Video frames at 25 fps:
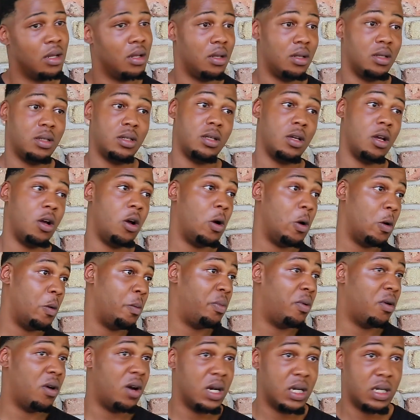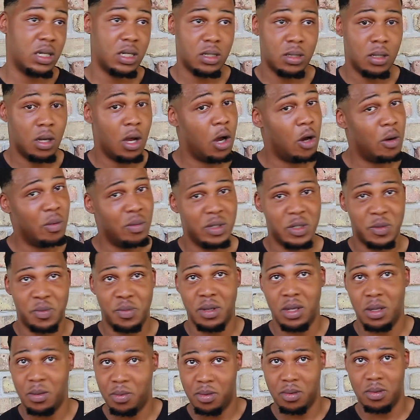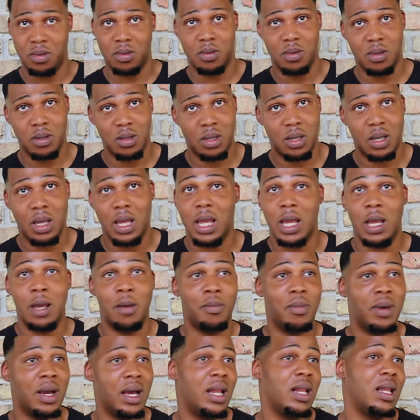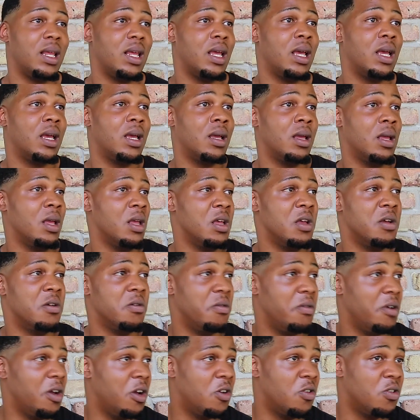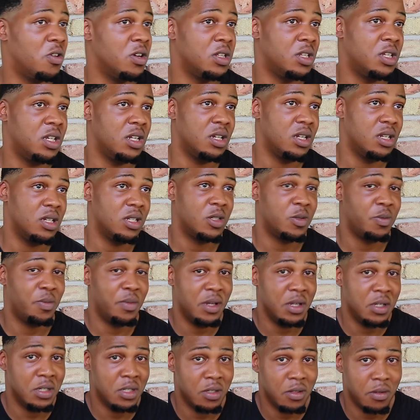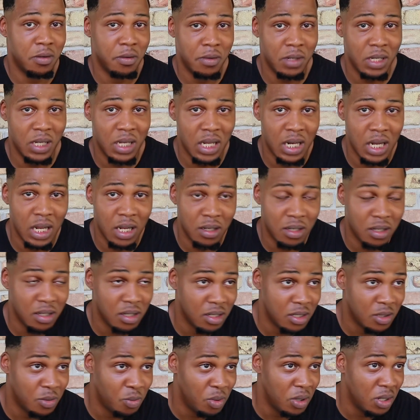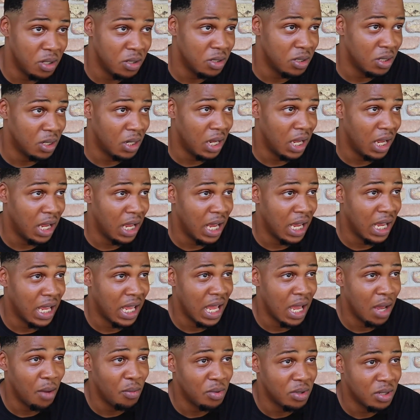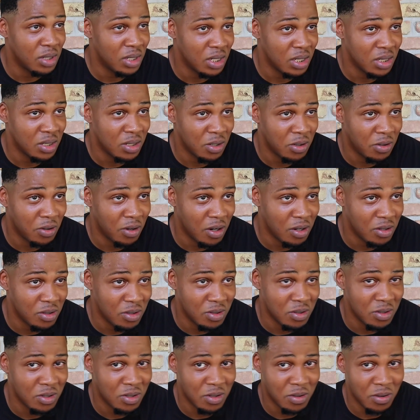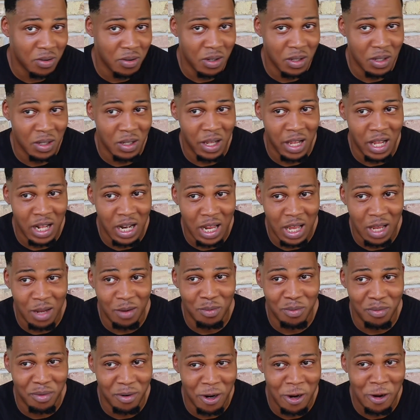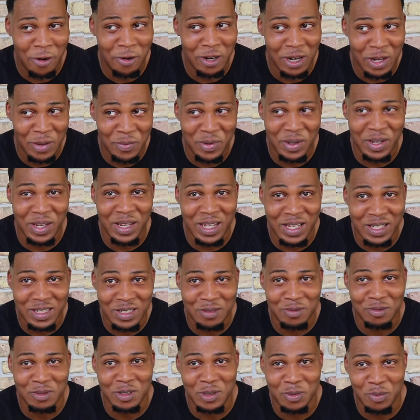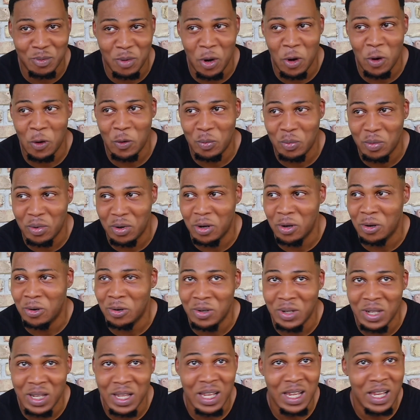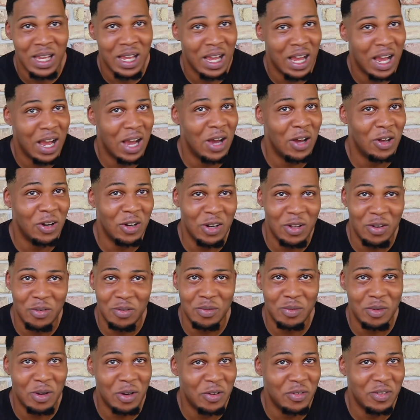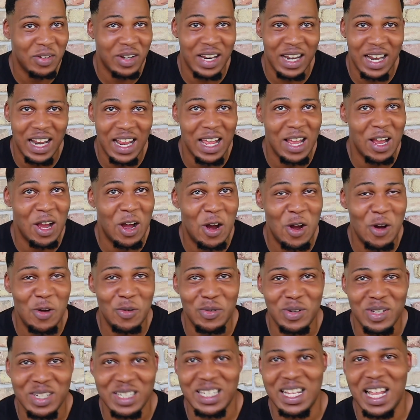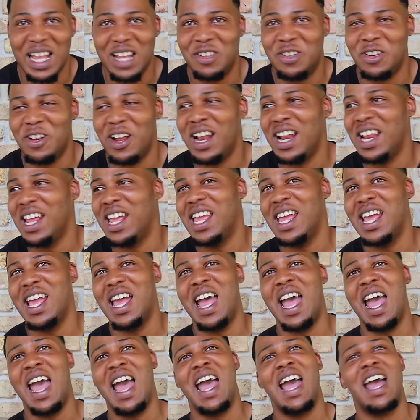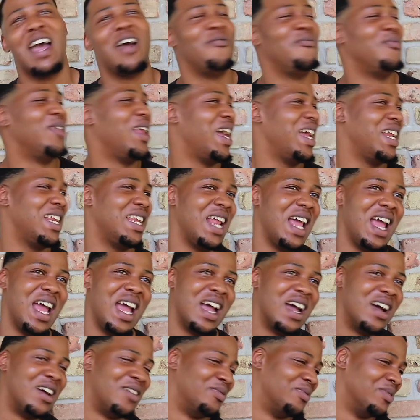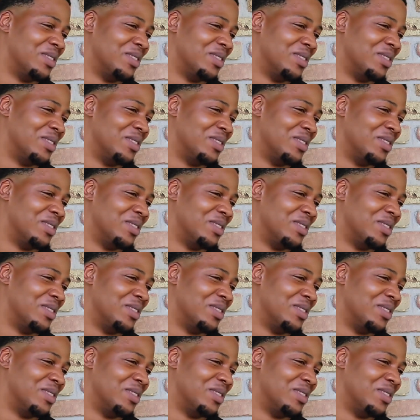It's a whole park of homeless people. Everybody, yeah. We going to the dispensary. We get out the dispensary. They got camping tents across the street. They're like, bro, let me get some smoke, bro. Yeah. All of them over there, they homeless. They trying to get high. I'm like, damn.